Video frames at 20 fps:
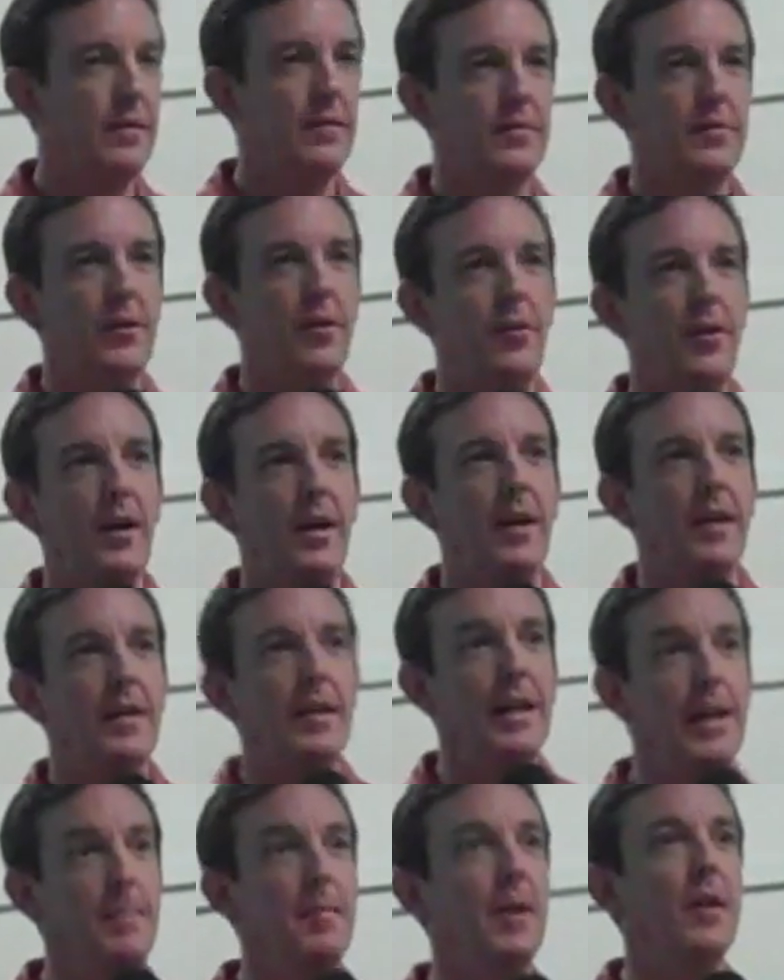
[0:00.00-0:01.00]
So
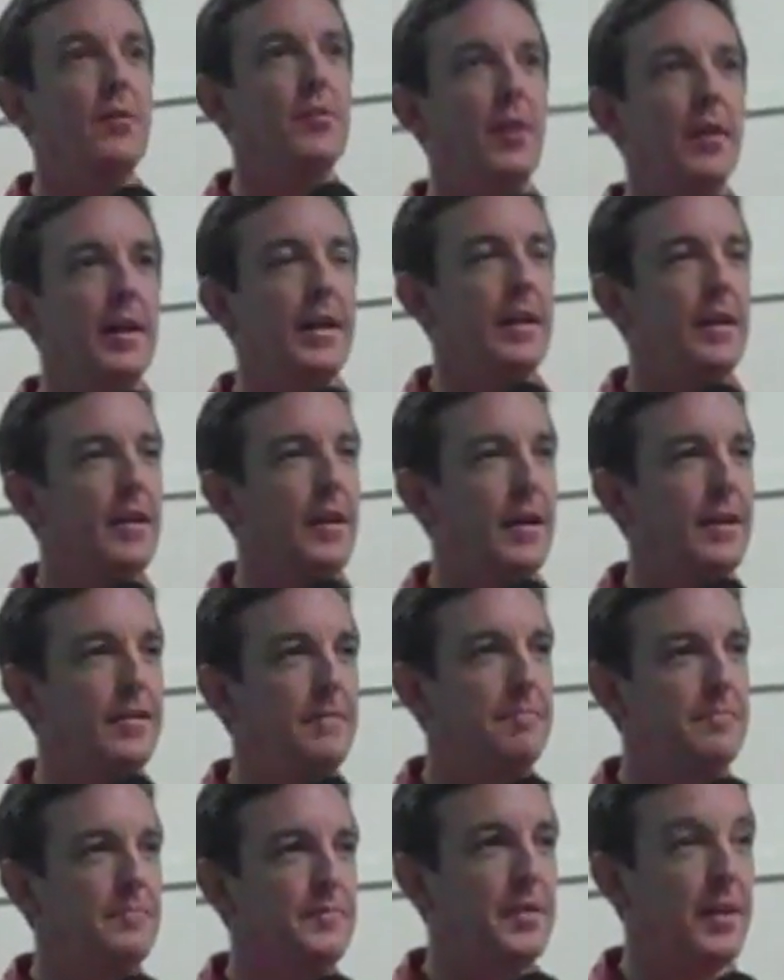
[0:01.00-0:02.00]
I emailed the lady and
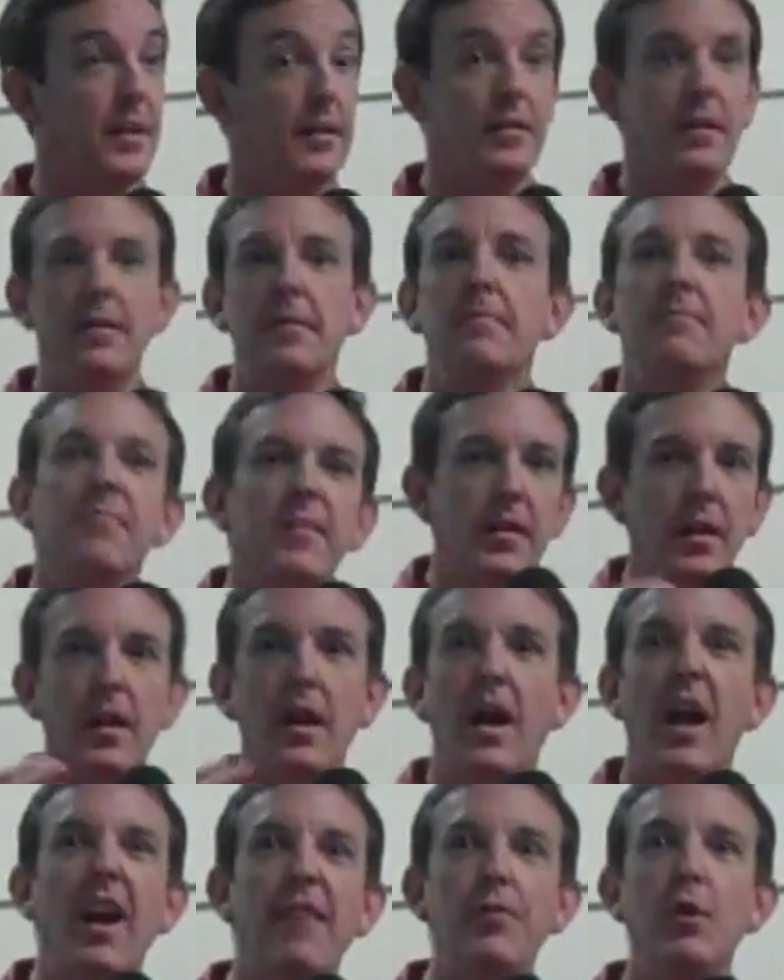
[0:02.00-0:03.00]
I said,
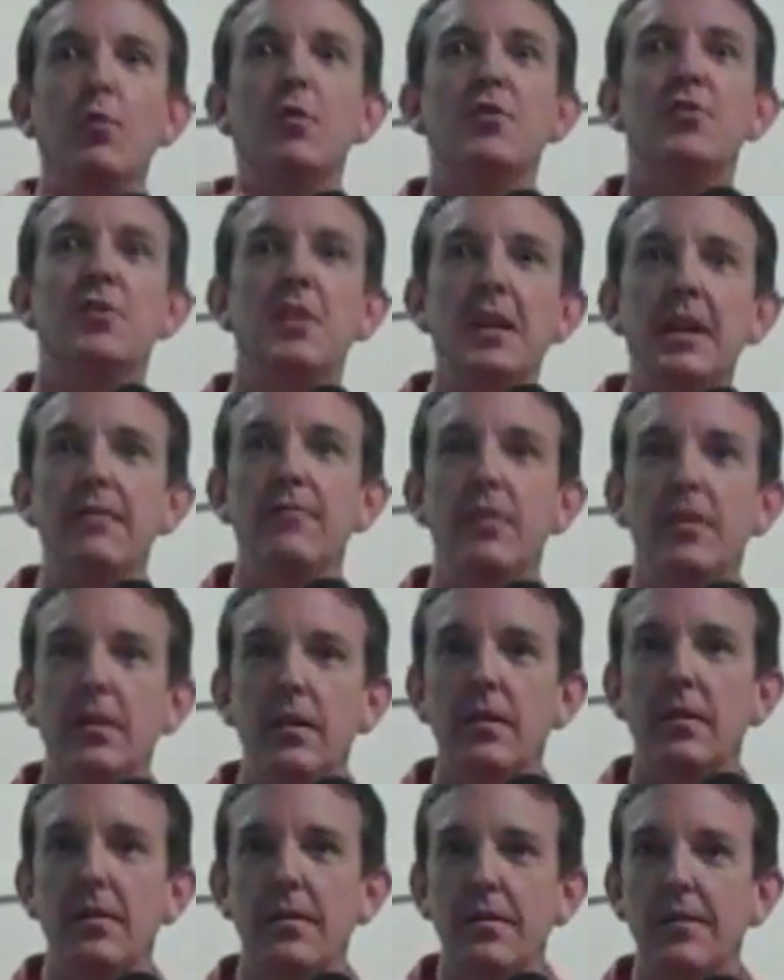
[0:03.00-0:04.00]
have you received
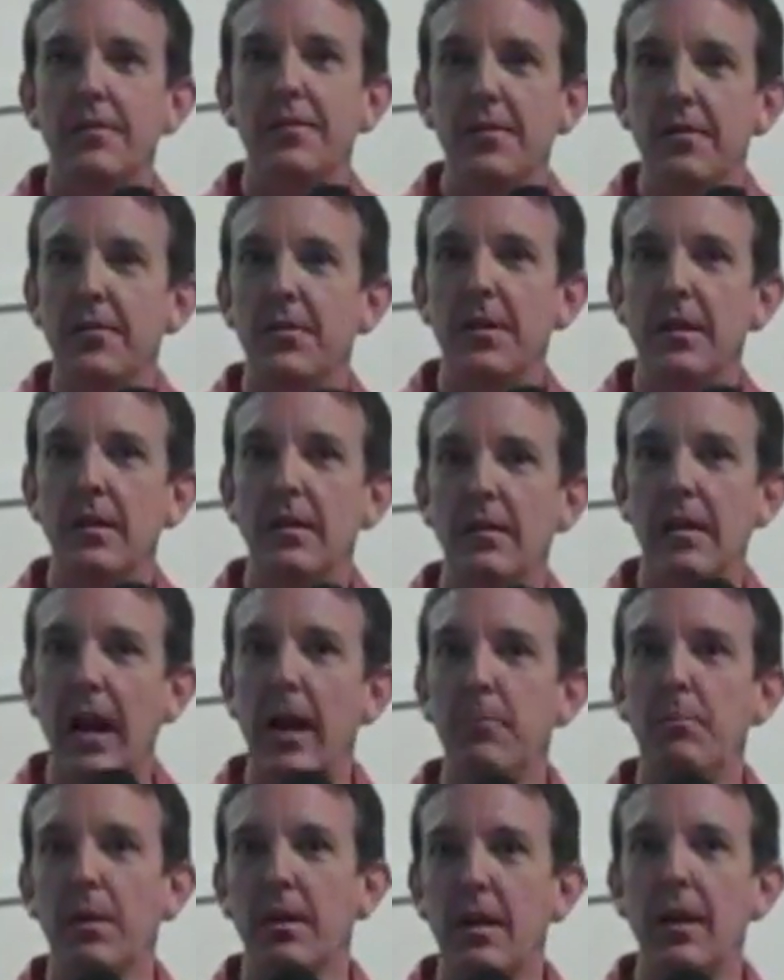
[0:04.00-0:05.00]
the
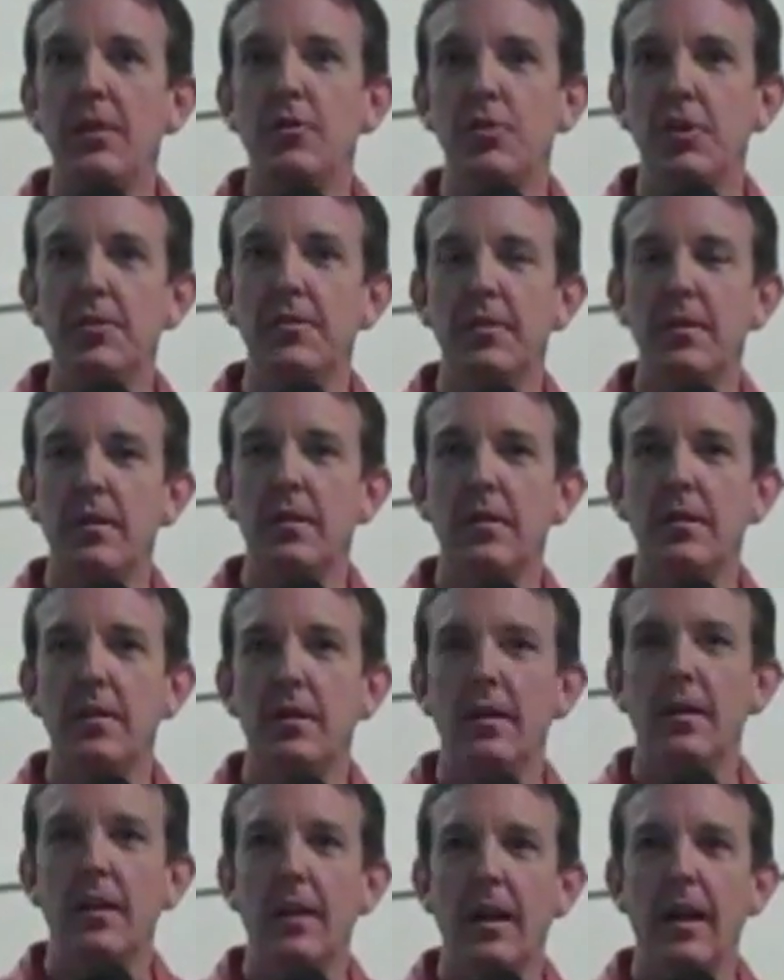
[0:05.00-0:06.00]
application,
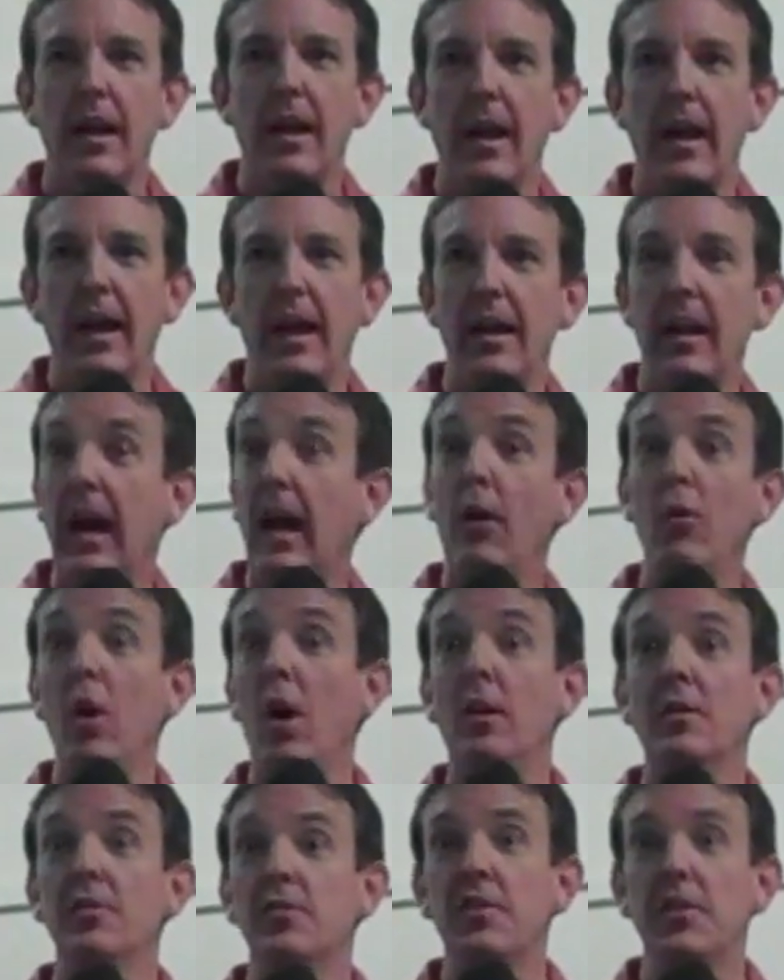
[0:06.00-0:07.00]
and how
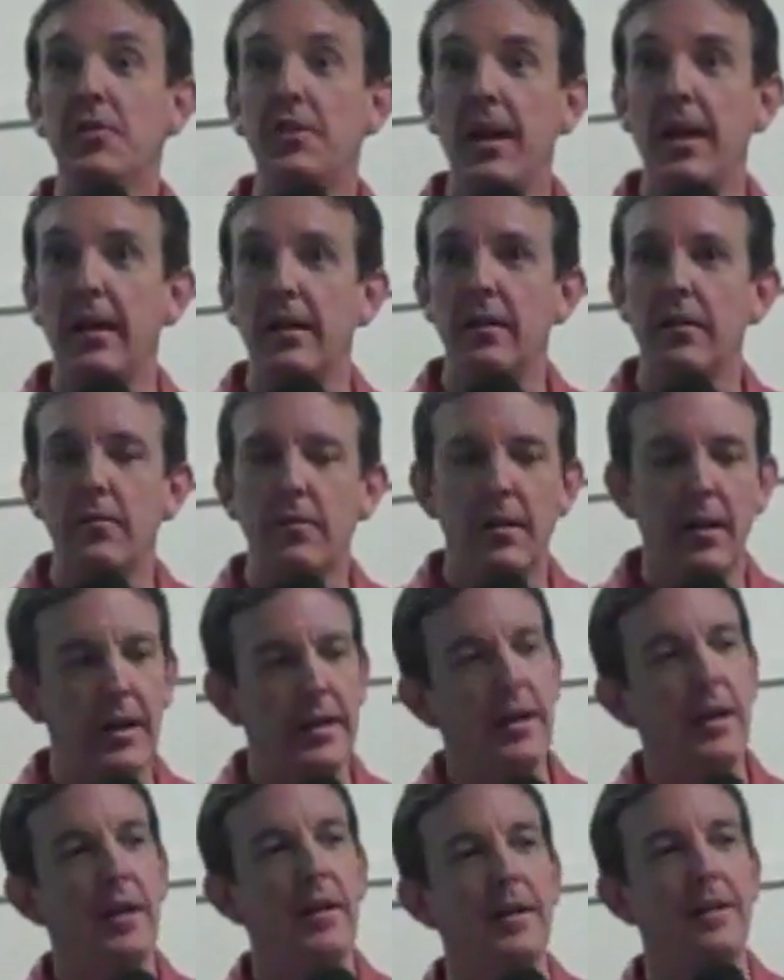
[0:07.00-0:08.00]
long does it take?
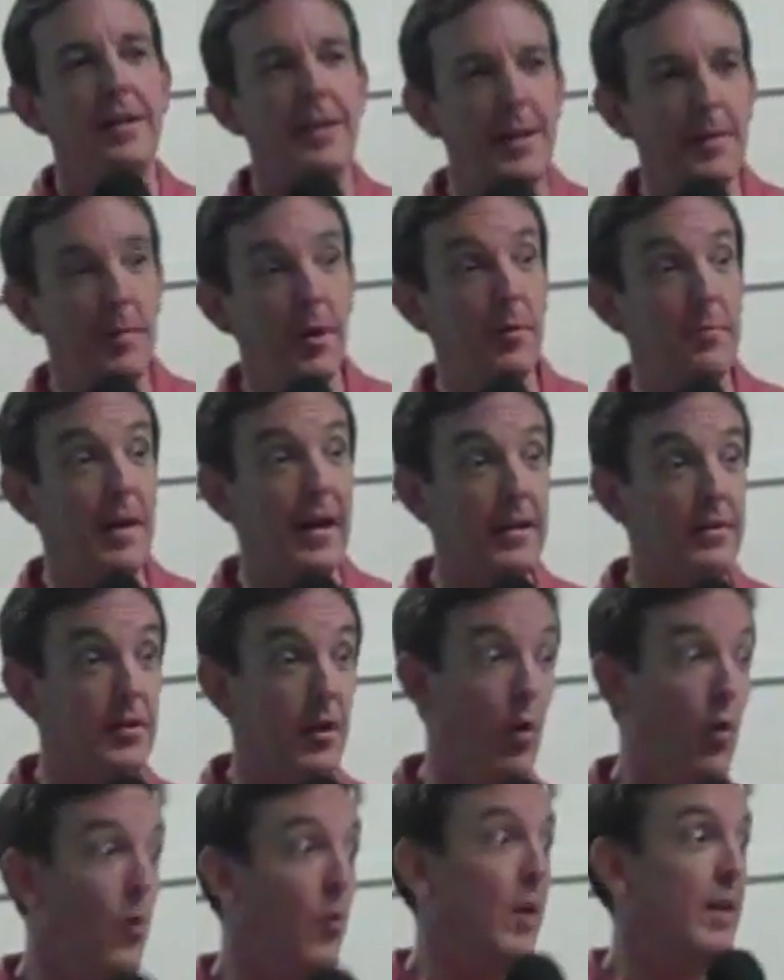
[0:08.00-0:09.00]
I got an email back
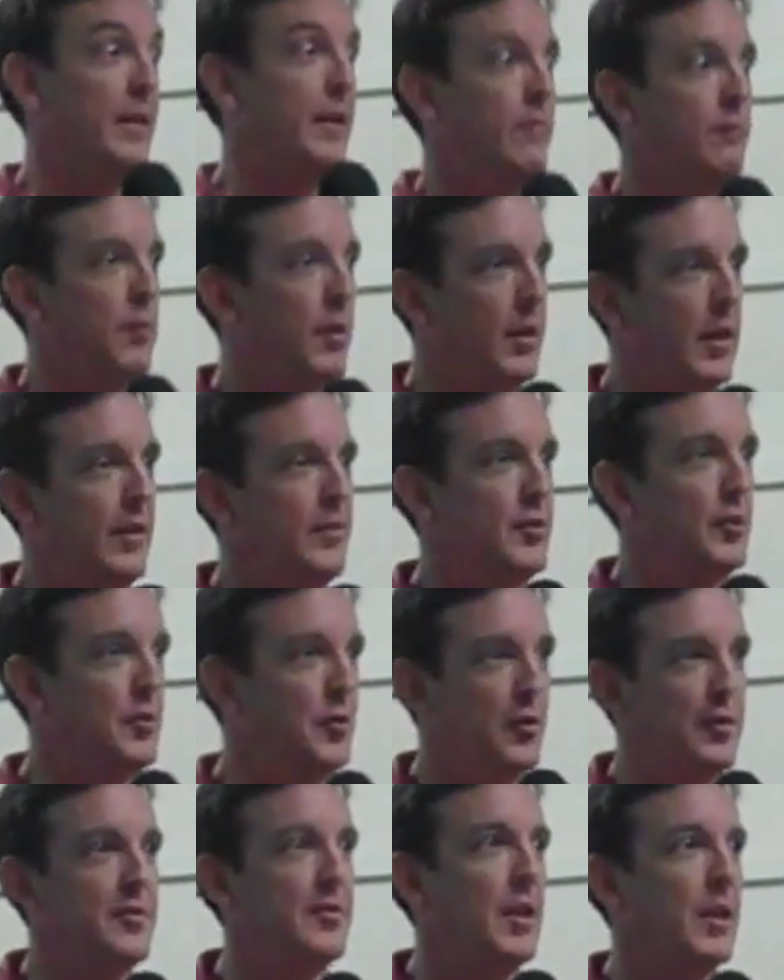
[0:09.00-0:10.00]
saying, oh, I didn't realize
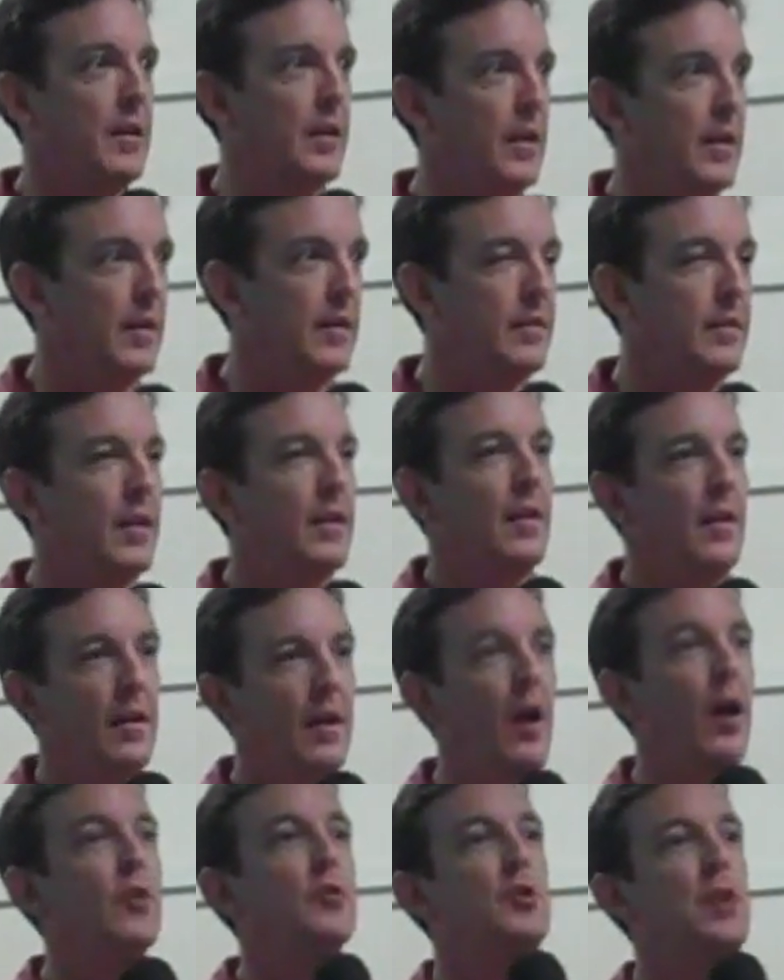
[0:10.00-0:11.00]
that you had sent it in.
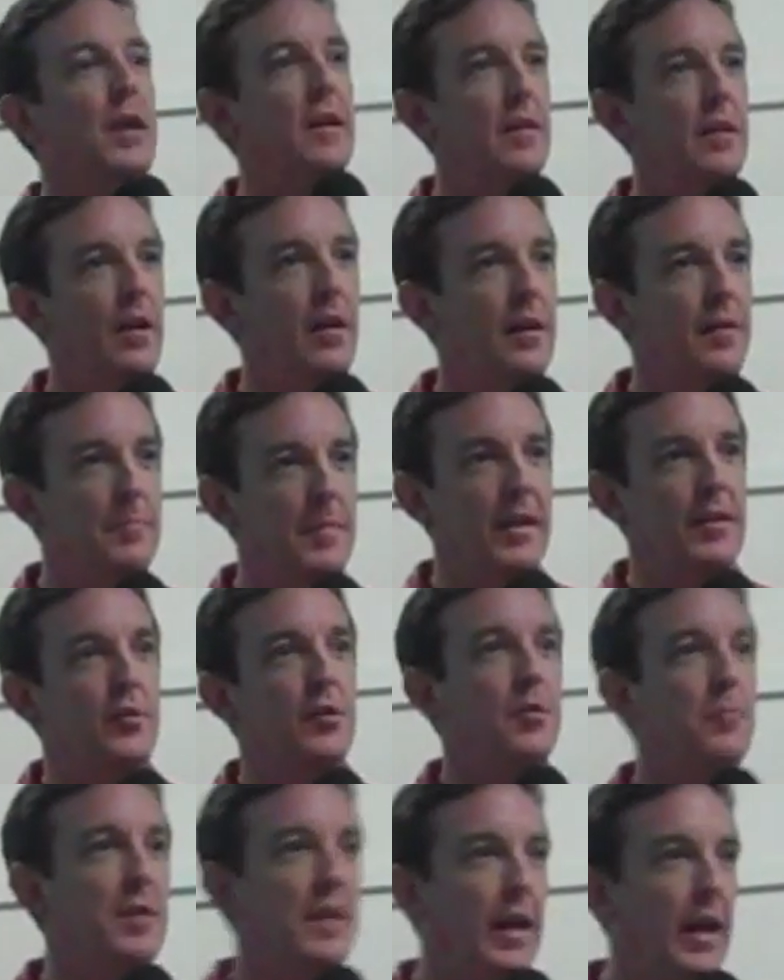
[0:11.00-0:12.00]
I'll check on it, make
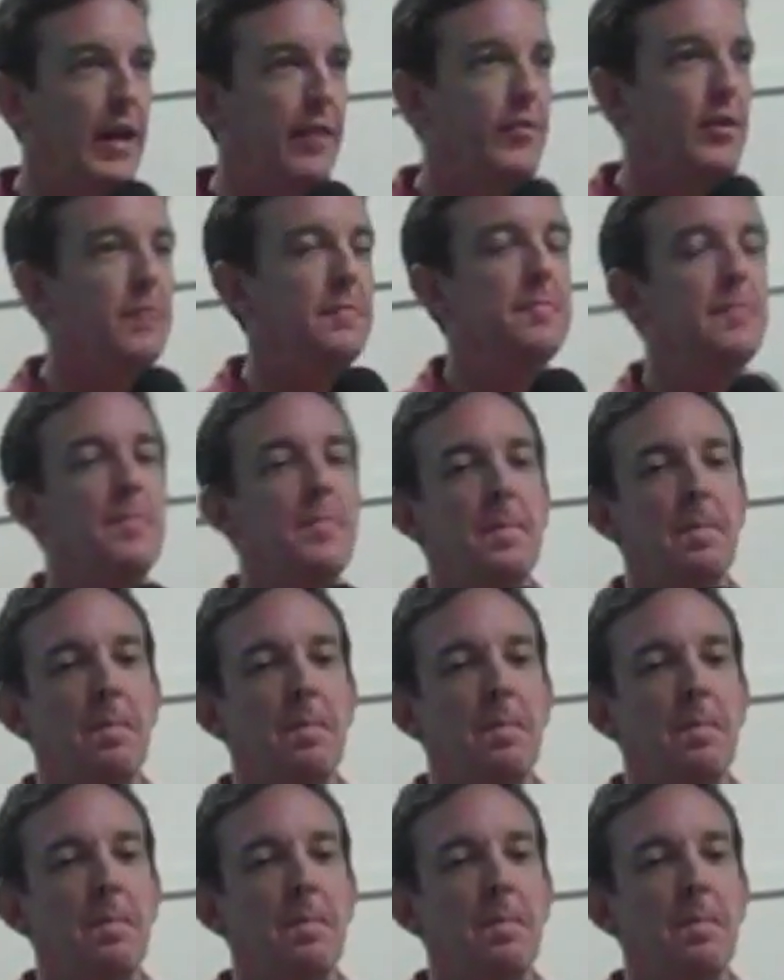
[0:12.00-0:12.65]
sure we have it.